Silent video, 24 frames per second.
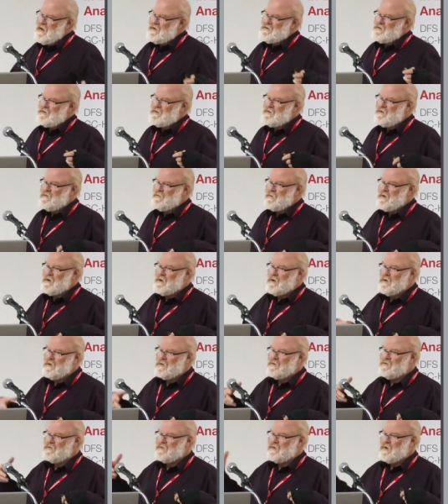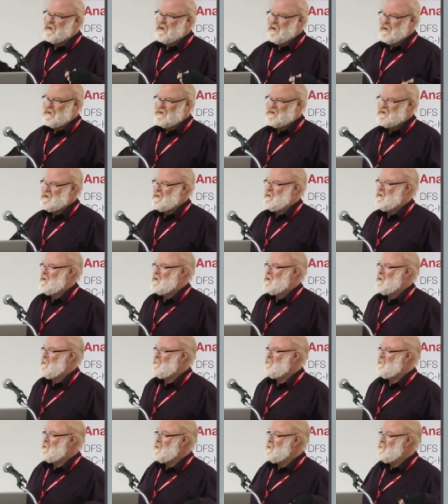acids have been known for a long
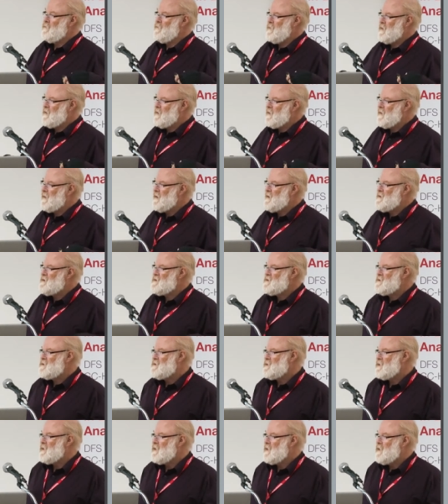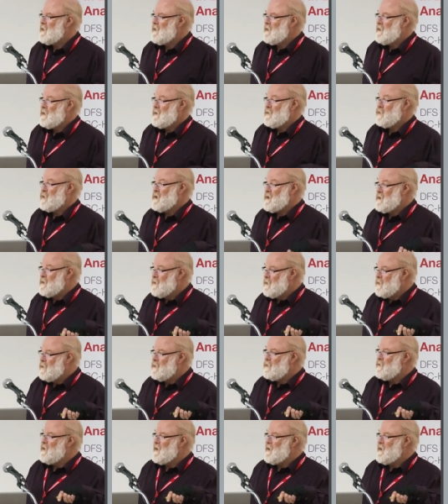time. They're regulated. We know